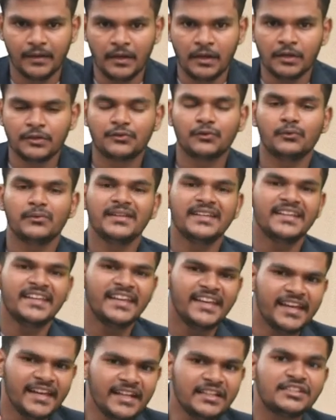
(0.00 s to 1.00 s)
So
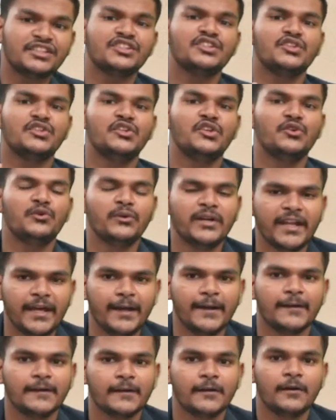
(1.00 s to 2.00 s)
each
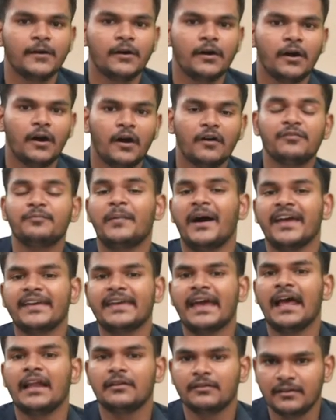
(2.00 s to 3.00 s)
unit of my
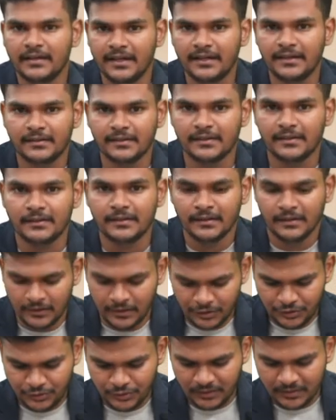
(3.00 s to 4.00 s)
calculator
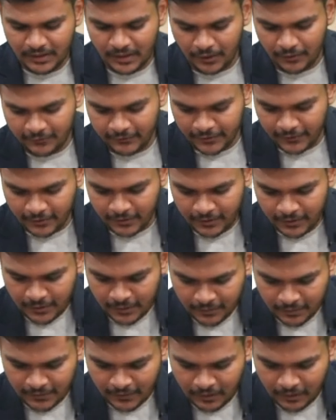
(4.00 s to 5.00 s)
should cover
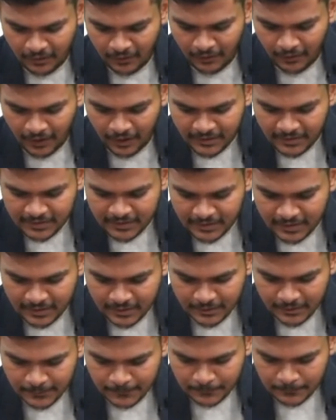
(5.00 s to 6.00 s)
the cost
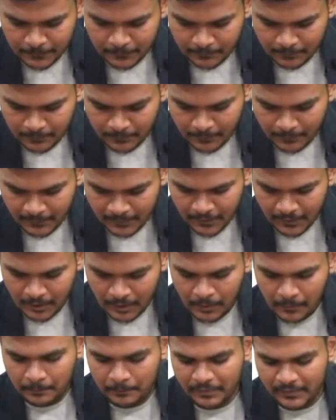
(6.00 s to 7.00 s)

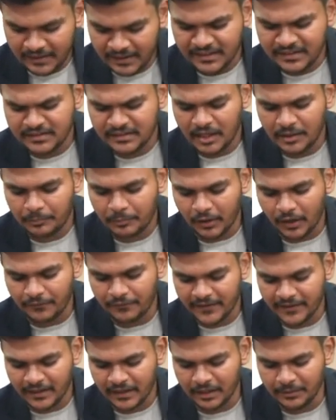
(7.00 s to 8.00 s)
plus a
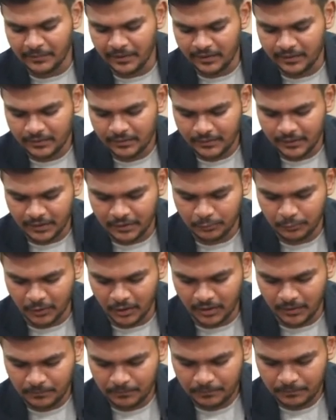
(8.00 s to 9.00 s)
profit element as well,